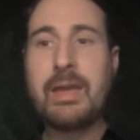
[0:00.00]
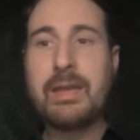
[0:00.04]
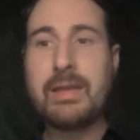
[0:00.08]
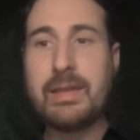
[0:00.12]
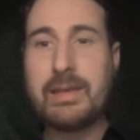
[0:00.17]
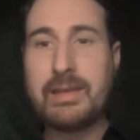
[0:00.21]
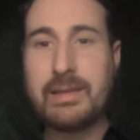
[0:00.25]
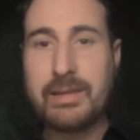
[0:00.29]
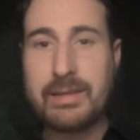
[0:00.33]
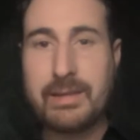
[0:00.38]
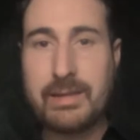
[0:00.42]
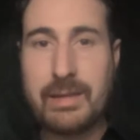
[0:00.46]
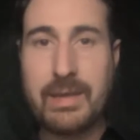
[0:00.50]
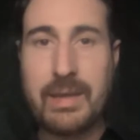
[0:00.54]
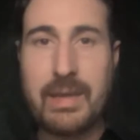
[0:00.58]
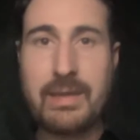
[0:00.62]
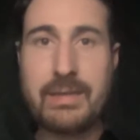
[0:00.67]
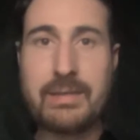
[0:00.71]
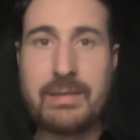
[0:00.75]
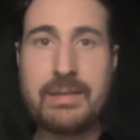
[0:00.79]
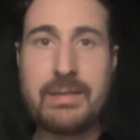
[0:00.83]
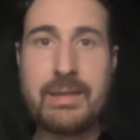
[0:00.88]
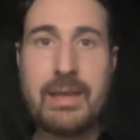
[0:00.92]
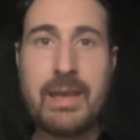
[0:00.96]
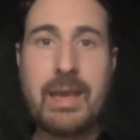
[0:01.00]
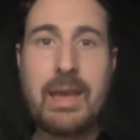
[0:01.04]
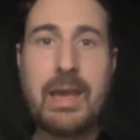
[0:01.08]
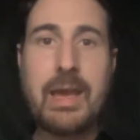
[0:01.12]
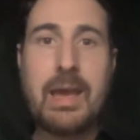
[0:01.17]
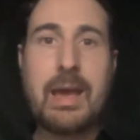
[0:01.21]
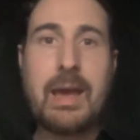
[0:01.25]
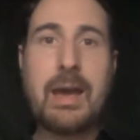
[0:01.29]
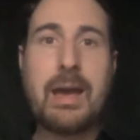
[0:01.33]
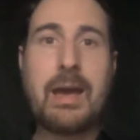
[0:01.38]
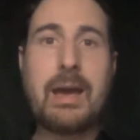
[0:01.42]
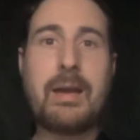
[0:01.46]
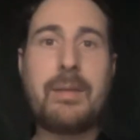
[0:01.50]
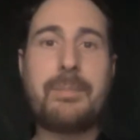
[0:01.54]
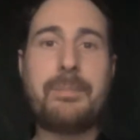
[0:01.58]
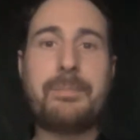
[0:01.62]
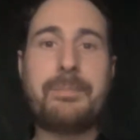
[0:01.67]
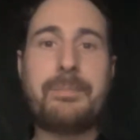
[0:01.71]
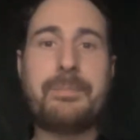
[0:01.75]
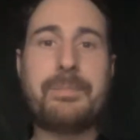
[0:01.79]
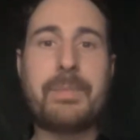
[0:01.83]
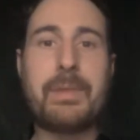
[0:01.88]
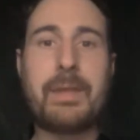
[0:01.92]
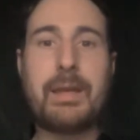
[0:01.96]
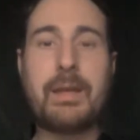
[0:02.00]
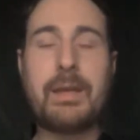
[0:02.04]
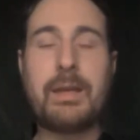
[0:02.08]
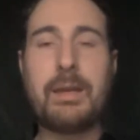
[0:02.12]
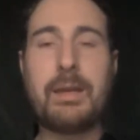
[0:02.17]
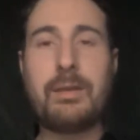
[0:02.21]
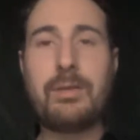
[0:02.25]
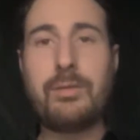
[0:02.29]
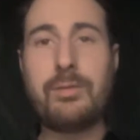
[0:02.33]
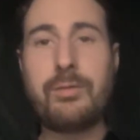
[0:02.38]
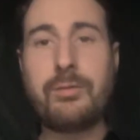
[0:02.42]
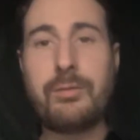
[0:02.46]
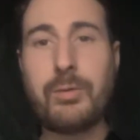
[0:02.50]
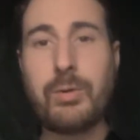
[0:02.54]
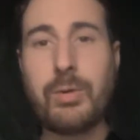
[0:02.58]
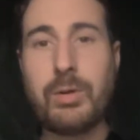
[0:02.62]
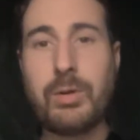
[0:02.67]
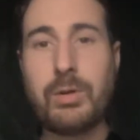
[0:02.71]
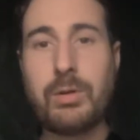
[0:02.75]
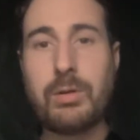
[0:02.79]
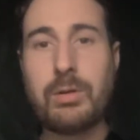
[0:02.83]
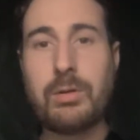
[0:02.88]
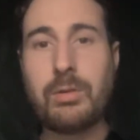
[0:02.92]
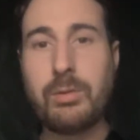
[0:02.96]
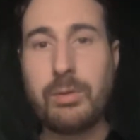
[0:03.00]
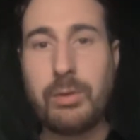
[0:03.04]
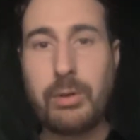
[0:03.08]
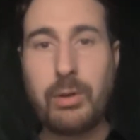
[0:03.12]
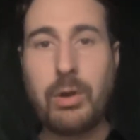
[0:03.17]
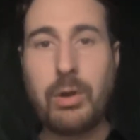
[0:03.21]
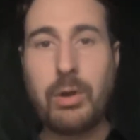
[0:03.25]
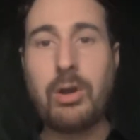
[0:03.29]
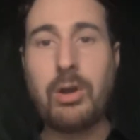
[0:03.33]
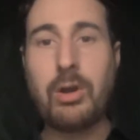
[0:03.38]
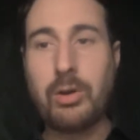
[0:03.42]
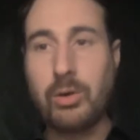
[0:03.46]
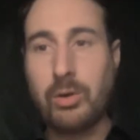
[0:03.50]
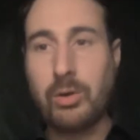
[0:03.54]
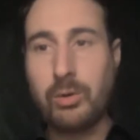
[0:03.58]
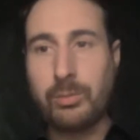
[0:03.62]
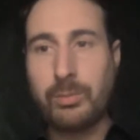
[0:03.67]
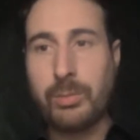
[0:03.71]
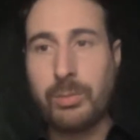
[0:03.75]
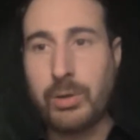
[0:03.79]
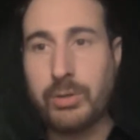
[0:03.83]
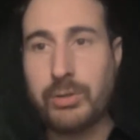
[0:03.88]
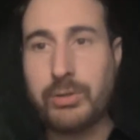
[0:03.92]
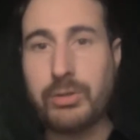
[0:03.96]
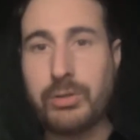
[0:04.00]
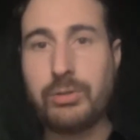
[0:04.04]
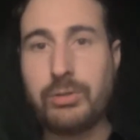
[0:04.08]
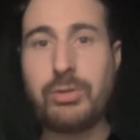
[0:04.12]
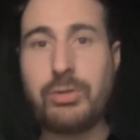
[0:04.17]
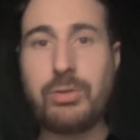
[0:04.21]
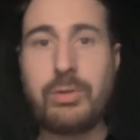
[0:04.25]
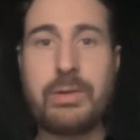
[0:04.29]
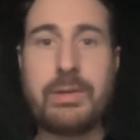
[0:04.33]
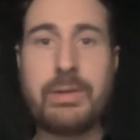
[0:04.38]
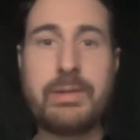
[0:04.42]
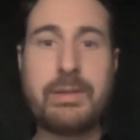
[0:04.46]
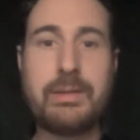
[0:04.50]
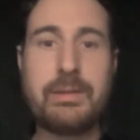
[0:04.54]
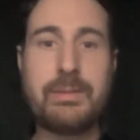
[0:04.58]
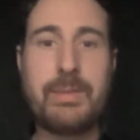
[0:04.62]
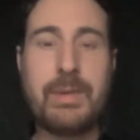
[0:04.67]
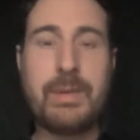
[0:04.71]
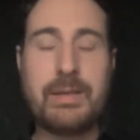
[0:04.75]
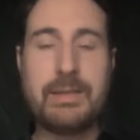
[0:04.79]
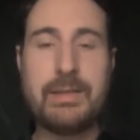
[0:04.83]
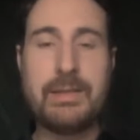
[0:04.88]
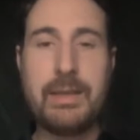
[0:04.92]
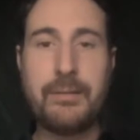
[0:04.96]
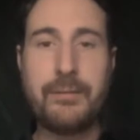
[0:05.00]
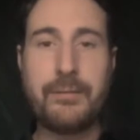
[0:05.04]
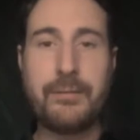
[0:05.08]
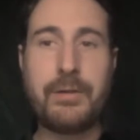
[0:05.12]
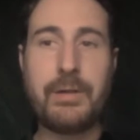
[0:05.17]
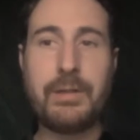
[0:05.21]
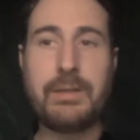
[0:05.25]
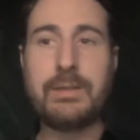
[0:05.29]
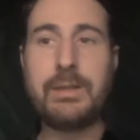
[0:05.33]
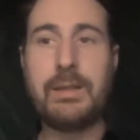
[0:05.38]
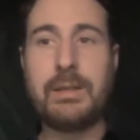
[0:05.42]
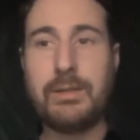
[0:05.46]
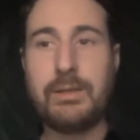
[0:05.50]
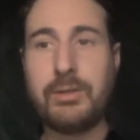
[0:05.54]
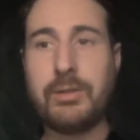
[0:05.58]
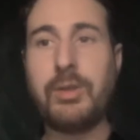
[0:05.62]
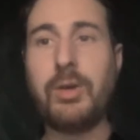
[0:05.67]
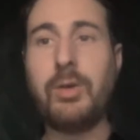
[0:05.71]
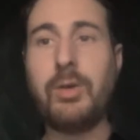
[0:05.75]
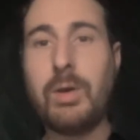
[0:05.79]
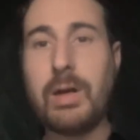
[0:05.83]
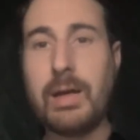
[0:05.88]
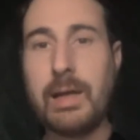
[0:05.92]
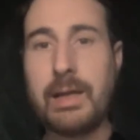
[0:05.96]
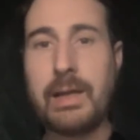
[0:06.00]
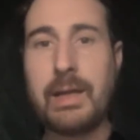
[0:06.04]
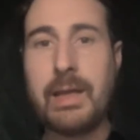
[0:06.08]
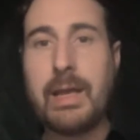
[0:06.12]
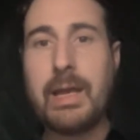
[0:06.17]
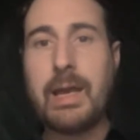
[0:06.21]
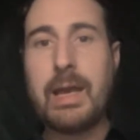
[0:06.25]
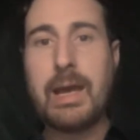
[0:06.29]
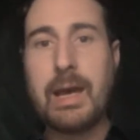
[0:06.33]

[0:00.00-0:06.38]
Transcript: This is the case for our own personal choices being different and so on.